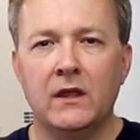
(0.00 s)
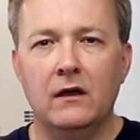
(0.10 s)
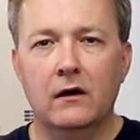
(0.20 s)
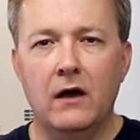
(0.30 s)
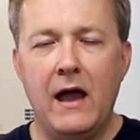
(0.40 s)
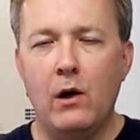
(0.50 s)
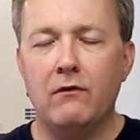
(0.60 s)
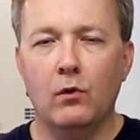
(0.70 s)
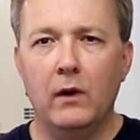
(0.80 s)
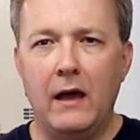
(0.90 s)

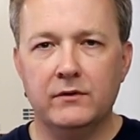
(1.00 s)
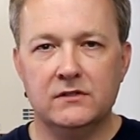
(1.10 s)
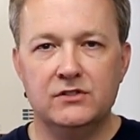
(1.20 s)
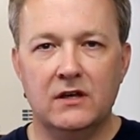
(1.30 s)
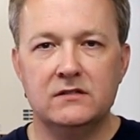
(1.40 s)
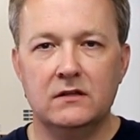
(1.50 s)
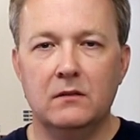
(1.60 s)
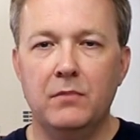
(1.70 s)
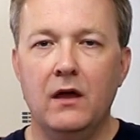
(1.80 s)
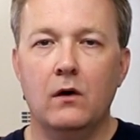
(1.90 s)
However, when I was adjusting
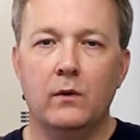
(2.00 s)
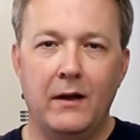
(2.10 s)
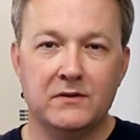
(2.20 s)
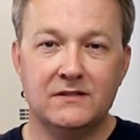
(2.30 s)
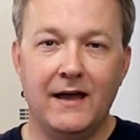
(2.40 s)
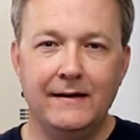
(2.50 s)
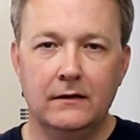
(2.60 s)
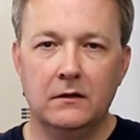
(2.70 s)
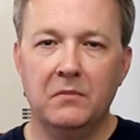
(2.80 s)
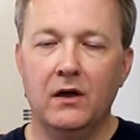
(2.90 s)
the belt, when I was
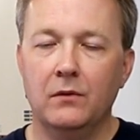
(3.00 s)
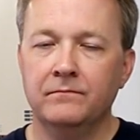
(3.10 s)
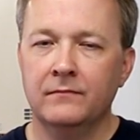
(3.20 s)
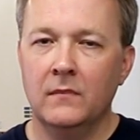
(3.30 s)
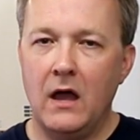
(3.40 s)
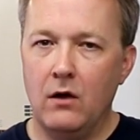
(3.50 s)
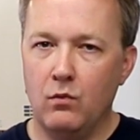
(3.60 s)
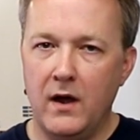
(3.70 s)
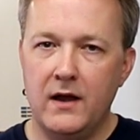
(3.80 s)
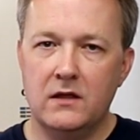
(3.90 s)
tightening the belt, I
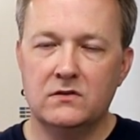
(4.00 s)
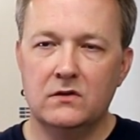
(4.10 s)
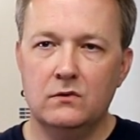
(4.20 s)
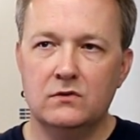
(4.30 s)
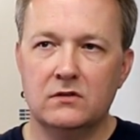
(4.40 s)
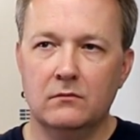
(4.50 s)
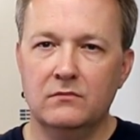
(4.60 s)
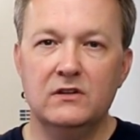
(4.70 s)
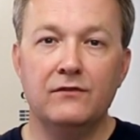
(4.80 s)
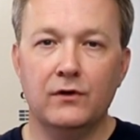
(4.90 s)
ran into
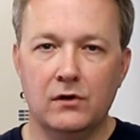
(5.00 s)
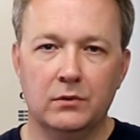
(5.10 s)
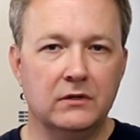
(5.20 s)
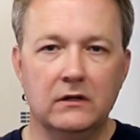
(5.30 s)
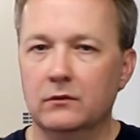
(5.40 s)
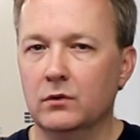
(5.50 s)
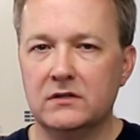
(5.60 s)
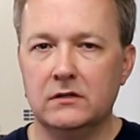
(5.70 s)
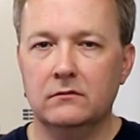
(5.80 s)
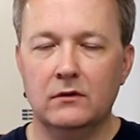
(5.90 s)
some difficulty. It
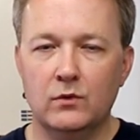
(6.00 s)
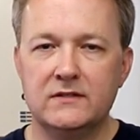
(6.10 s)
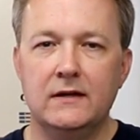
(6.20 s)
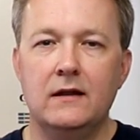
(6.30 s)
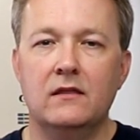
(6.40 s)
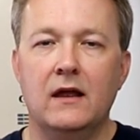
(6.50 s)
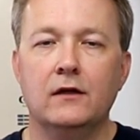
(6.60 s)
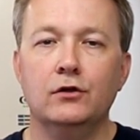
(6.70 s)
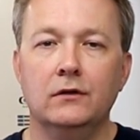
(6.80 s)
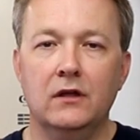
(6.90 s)
wasn't anything I
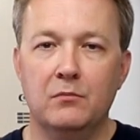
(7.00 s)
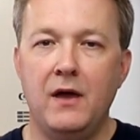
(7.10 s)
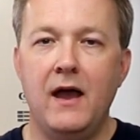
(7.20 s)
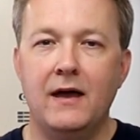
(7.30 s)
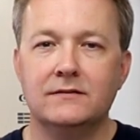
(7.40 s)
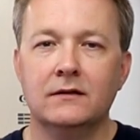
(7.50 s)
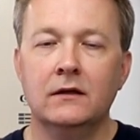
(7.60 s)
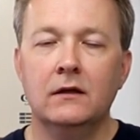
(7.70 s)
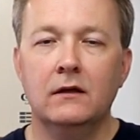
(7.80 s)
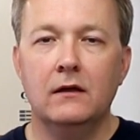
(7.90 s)
couldn't get past.
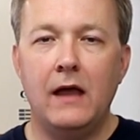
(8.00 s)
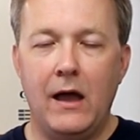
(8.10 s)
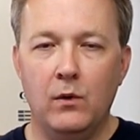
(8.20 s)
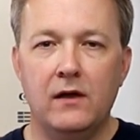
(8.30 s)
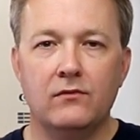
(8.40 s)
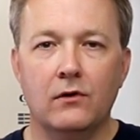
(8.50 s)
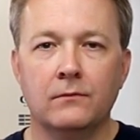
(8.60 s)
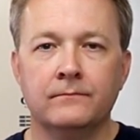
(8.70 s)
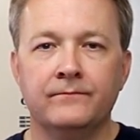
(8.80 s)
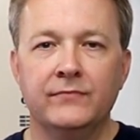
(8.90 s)

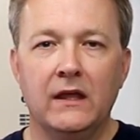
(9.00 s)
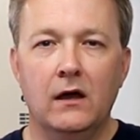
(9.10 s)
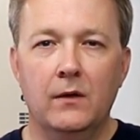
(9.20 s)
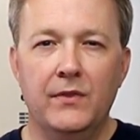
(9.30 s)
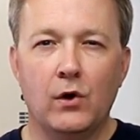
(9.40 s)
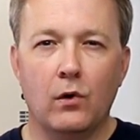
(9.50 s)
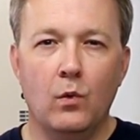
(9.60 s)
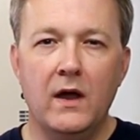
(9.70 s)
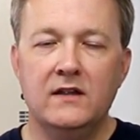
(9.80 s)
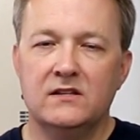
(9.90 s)
However, there were
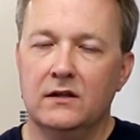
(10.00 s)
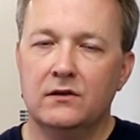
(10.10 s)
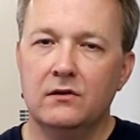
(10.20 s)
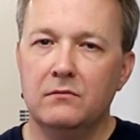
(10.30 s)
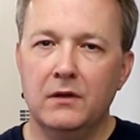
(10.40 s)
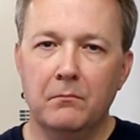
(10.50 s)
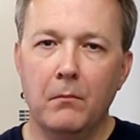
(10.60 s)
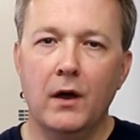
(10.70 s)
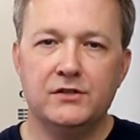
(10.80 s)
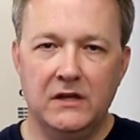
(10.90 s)
ways that it could have been
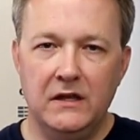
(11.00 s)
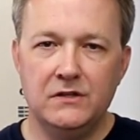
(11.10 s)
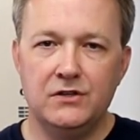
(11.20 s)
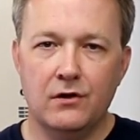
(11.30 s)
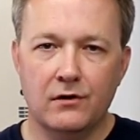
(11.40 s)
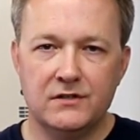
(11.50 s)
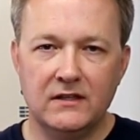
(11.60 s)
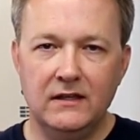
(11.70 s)
much easier to